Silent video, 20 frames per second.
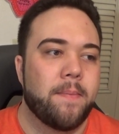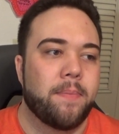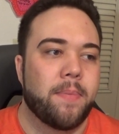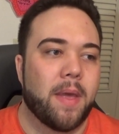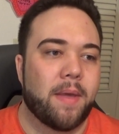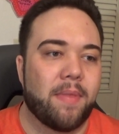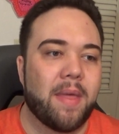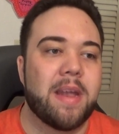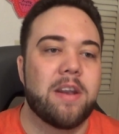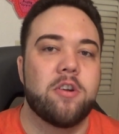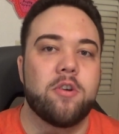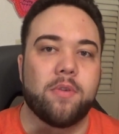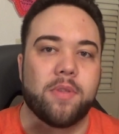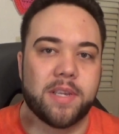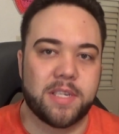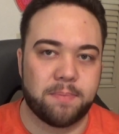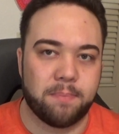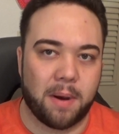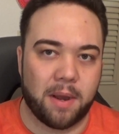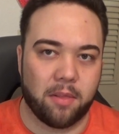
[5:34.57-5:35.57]
And they knew
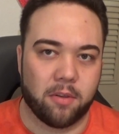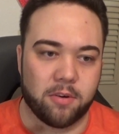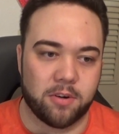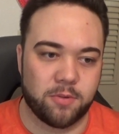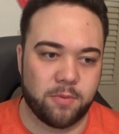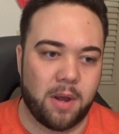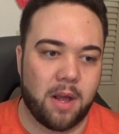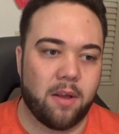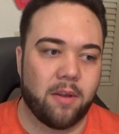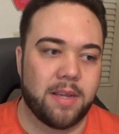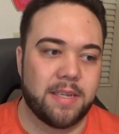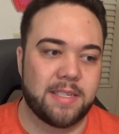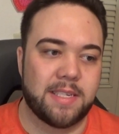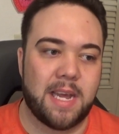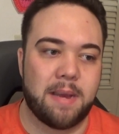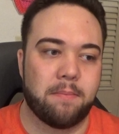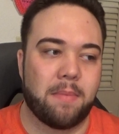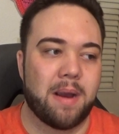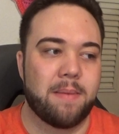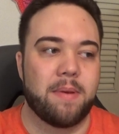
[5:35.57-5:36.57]
this butler as well. His
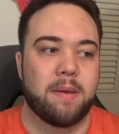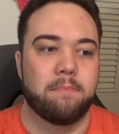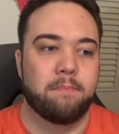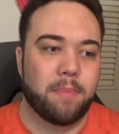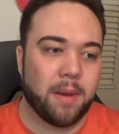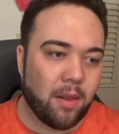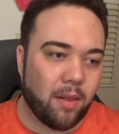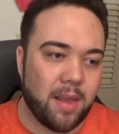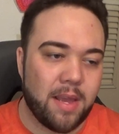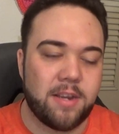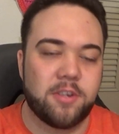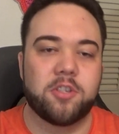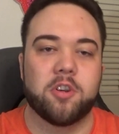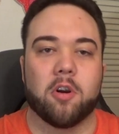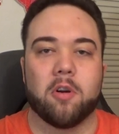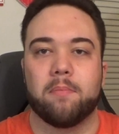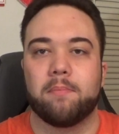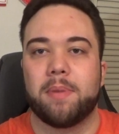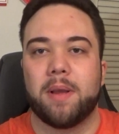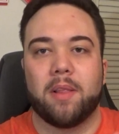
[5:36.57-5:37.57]
name might be Billings,
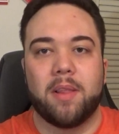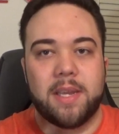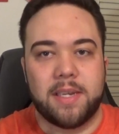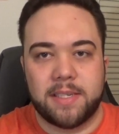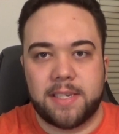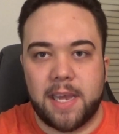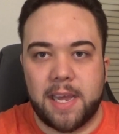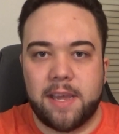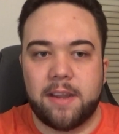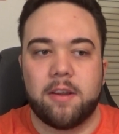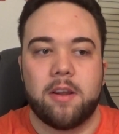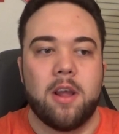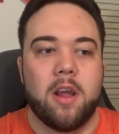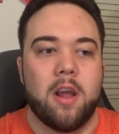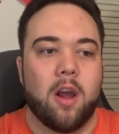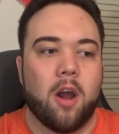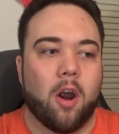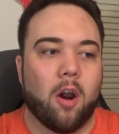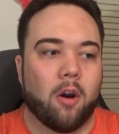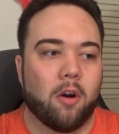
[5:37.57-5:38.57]
or Billington,
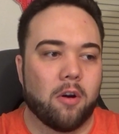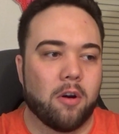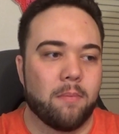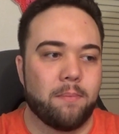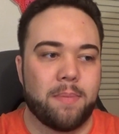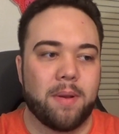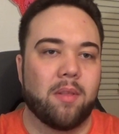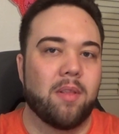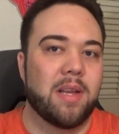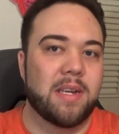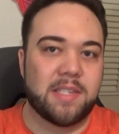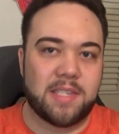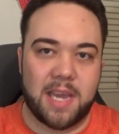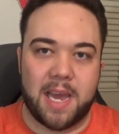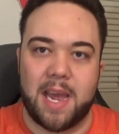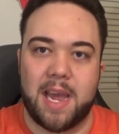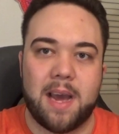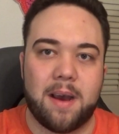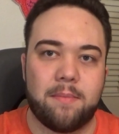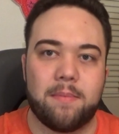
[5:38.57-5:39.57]
or
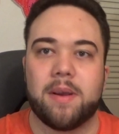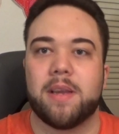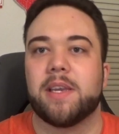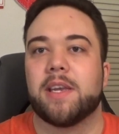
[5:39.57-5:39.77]
Billingsham.